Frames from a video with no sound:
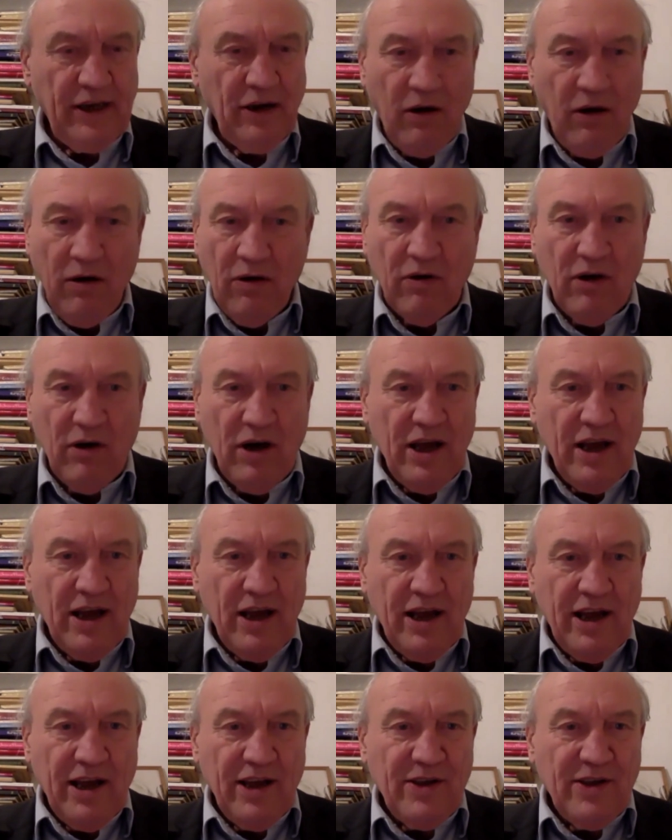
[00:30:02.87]
oh,
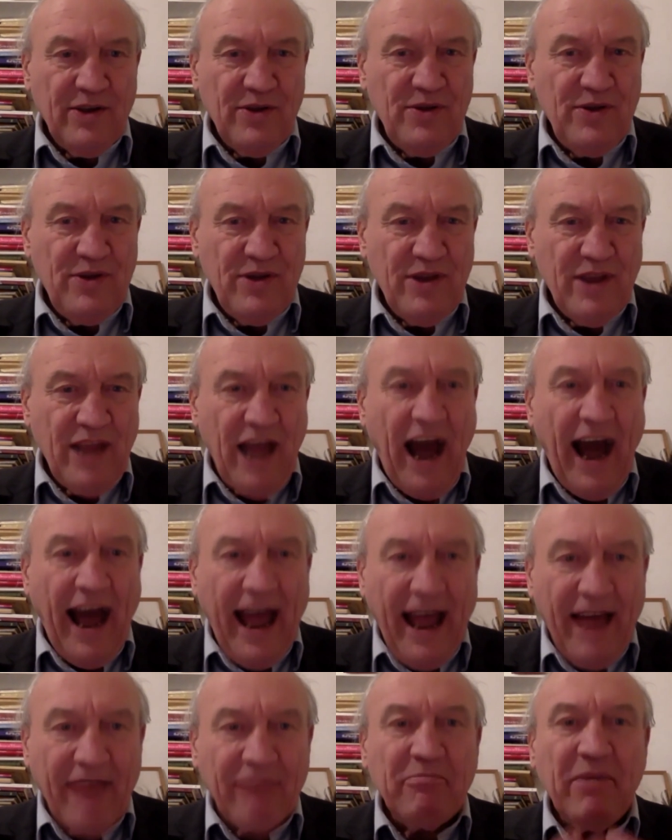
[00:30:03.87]
I have
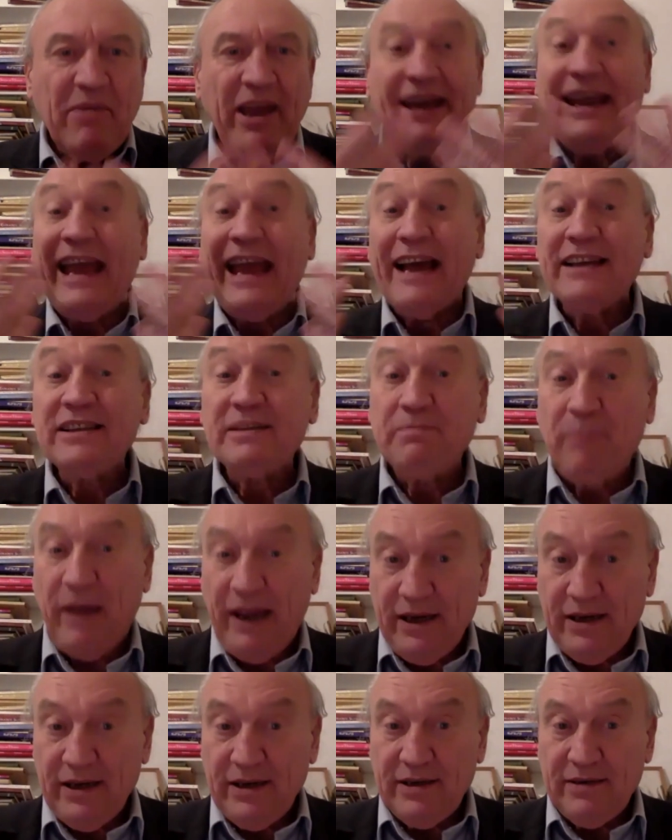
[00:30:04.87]
many
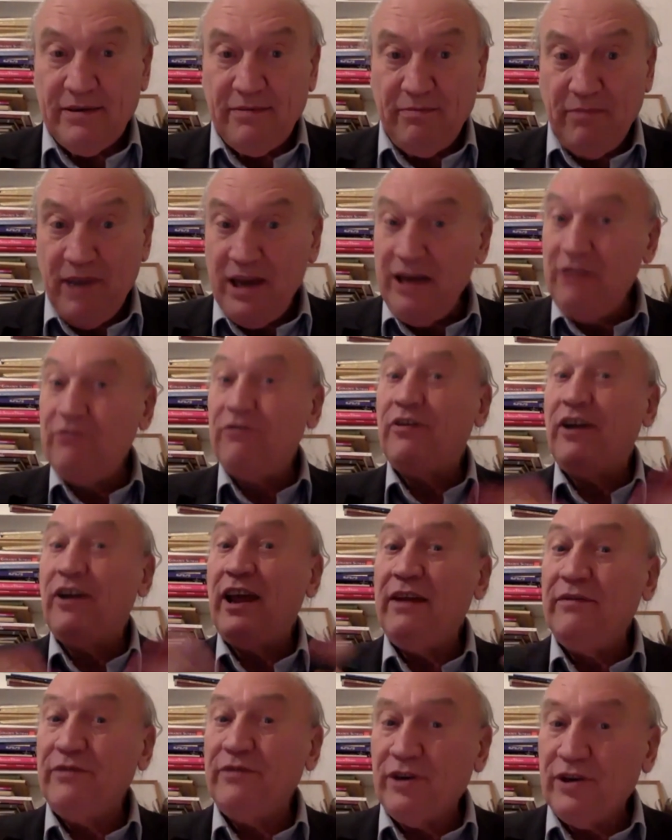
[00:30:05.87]
aspects, many
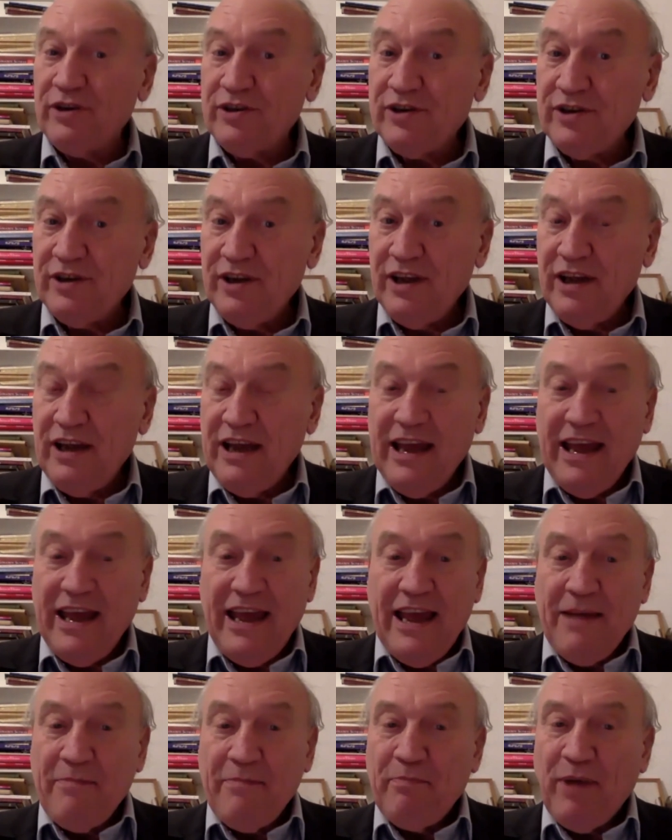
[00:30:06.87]
flavors,
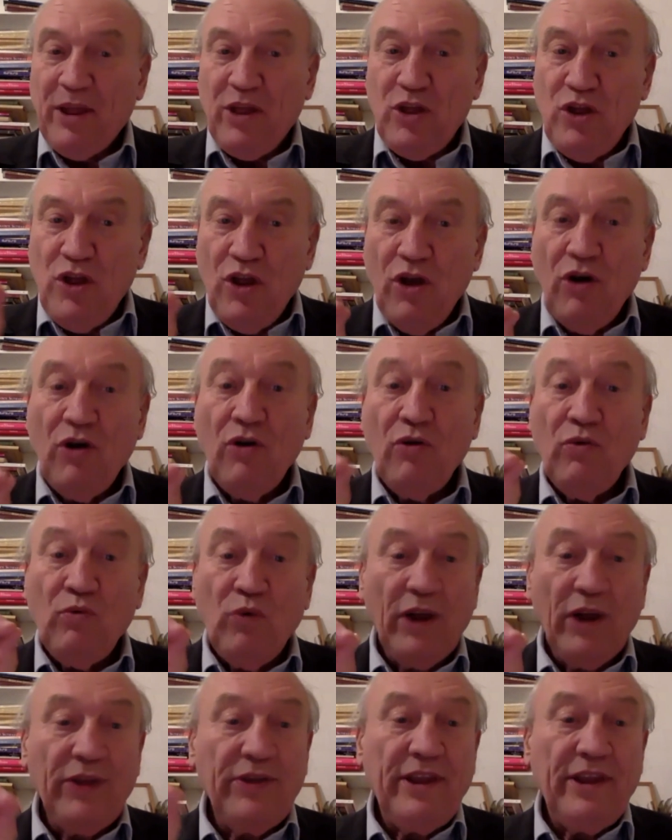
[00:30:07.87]
but no
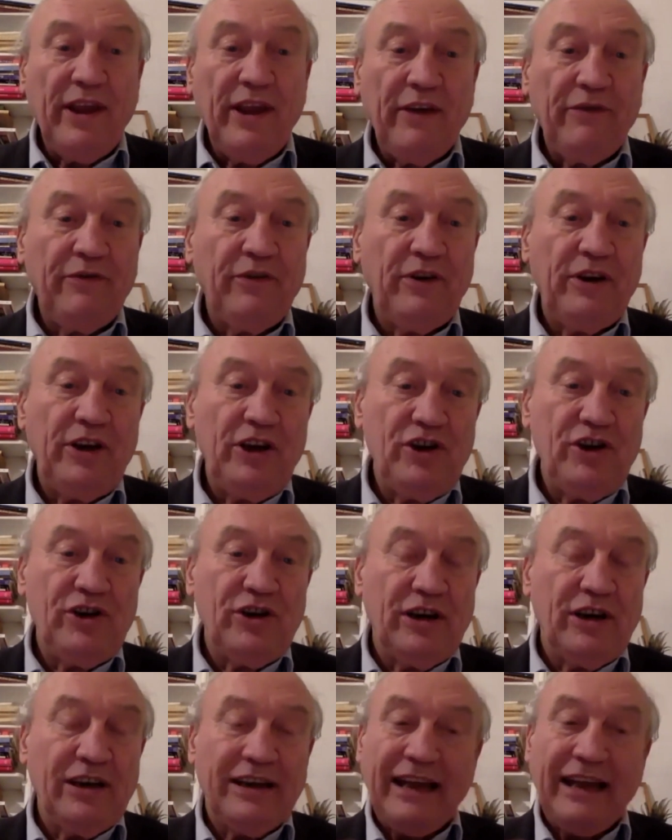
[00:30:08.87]
one
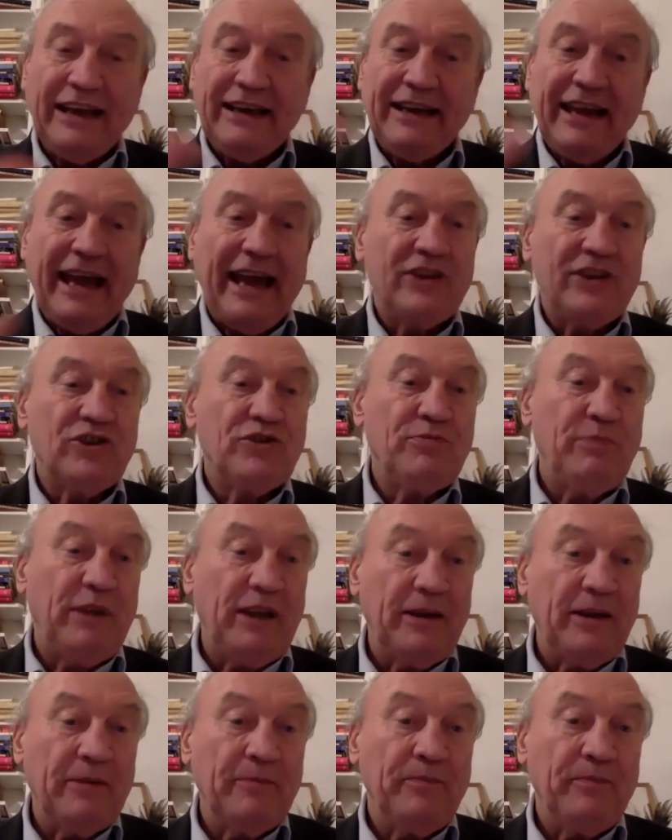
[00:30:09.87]
definition can catch me.
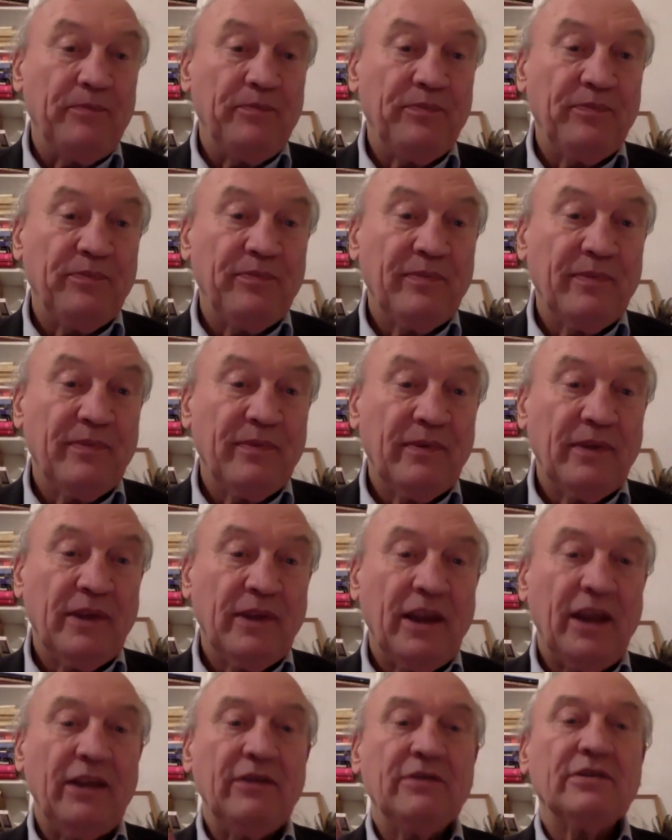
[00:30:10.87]

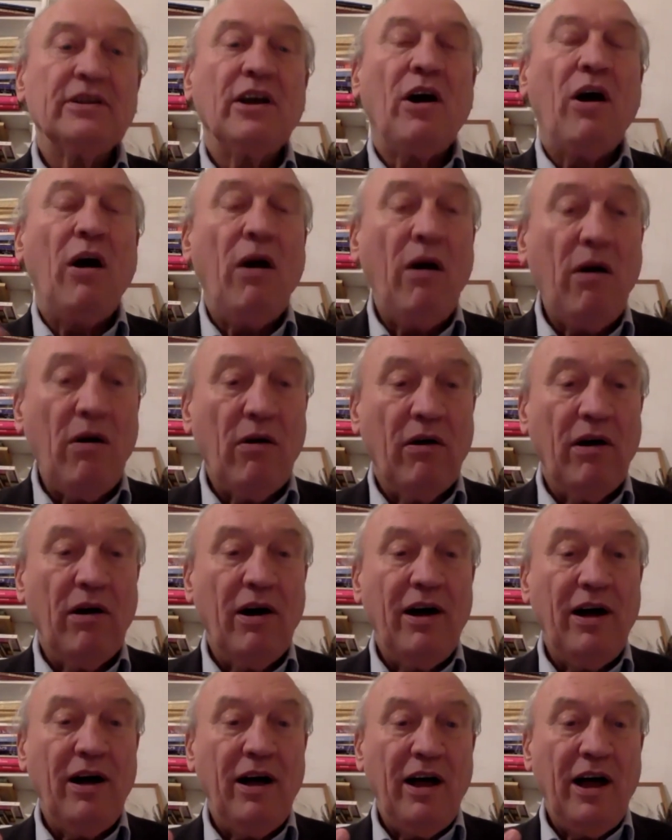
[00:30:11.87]
And you say, oh,
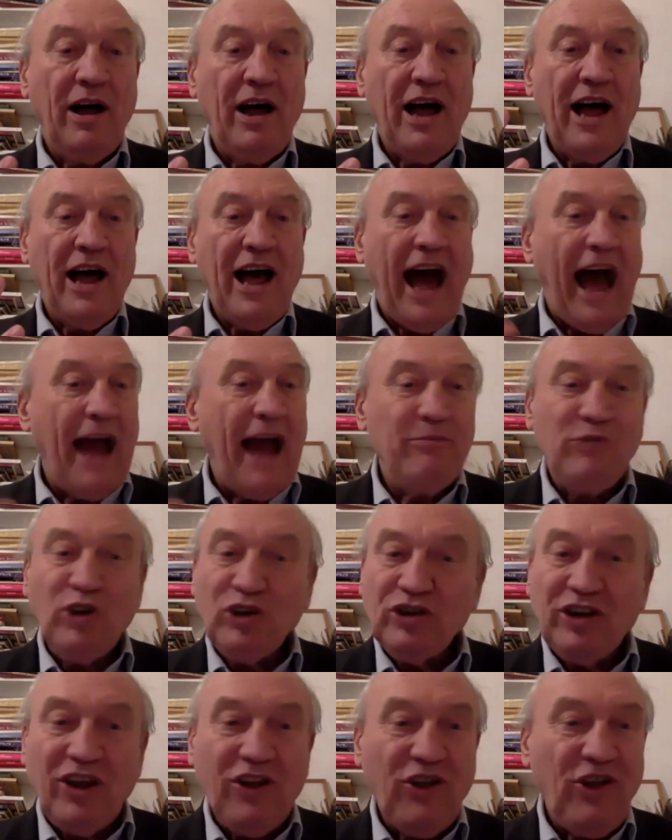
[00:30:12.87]
I'm not
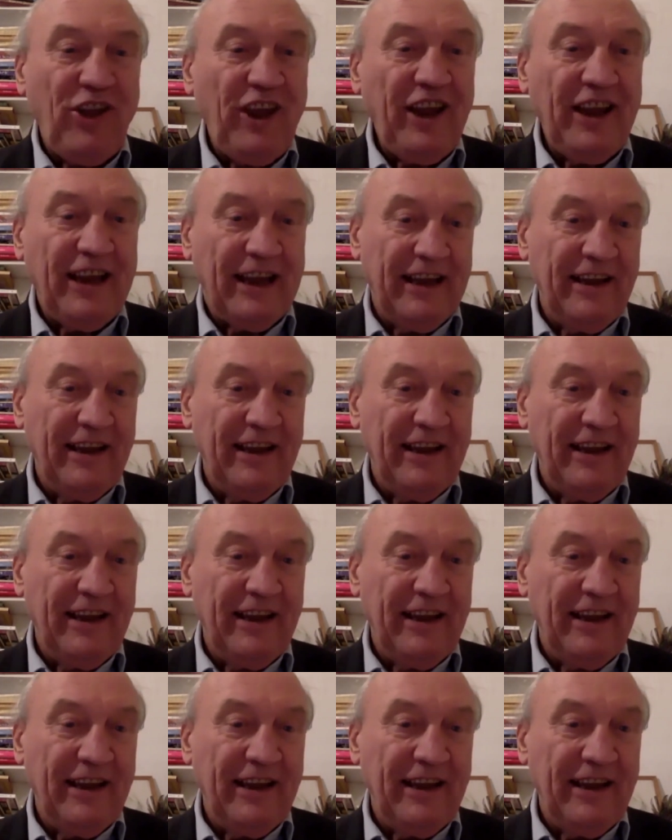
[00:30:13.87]
a thing.